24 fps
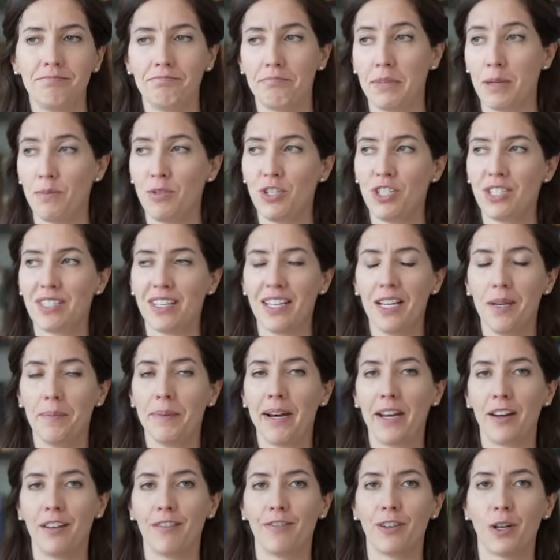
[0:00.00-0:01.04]
Maybe just think
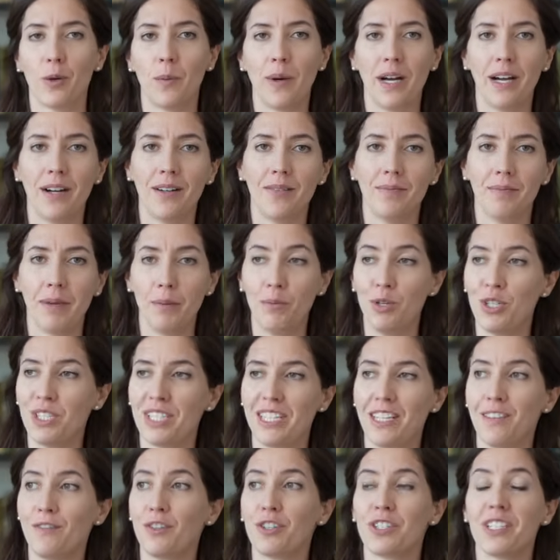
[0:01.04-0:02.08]
about it for a while. Maybe just
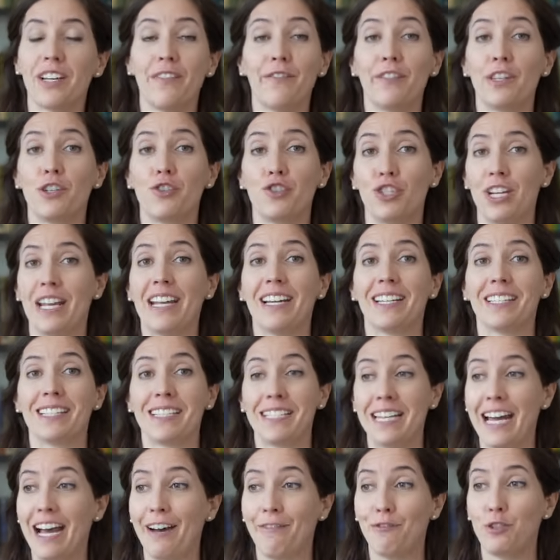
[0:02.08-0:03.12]
give yourself the chance
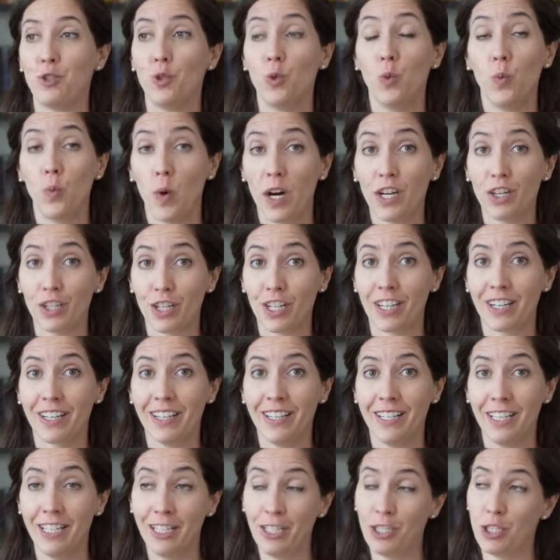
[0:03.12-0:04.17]
to have to wonder,
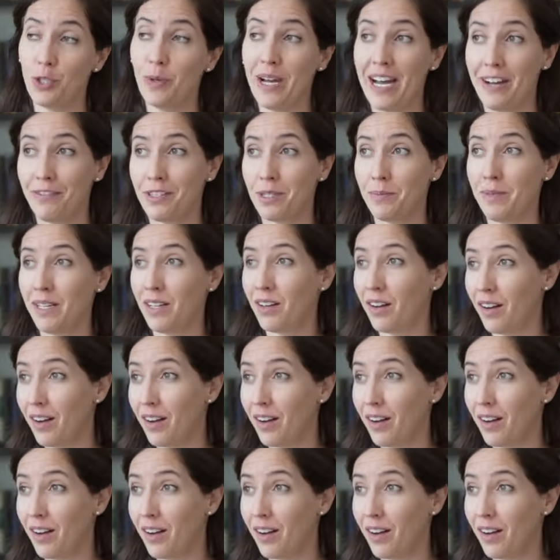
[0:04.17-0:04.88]
to have to be in